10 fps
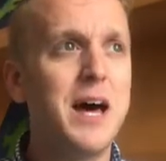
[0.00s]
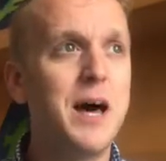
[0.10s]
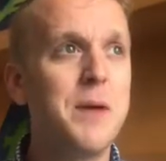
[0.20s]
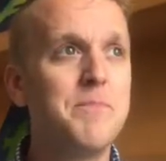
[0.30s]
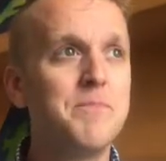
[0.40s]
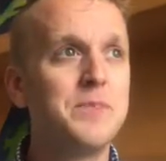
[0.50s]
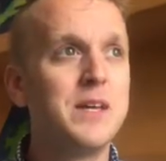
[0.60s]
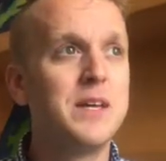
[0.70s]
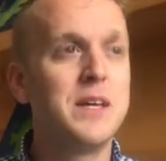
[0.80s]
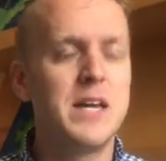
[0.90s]
And
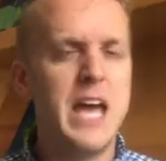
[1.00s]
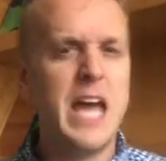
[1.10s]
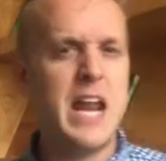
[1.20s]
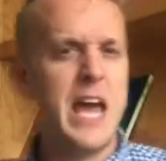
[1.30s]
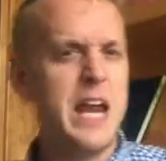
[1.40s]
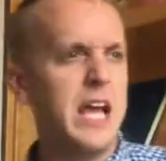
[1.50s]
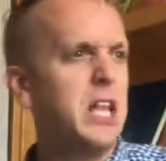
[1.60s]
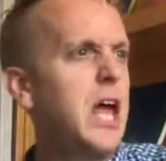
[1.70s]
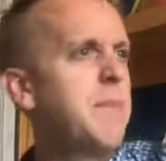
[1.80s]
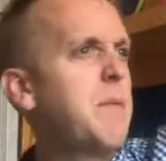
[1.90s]
I
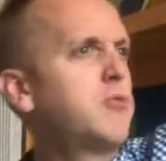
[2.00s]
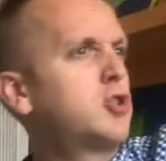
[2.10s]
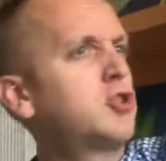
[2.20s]
climb up.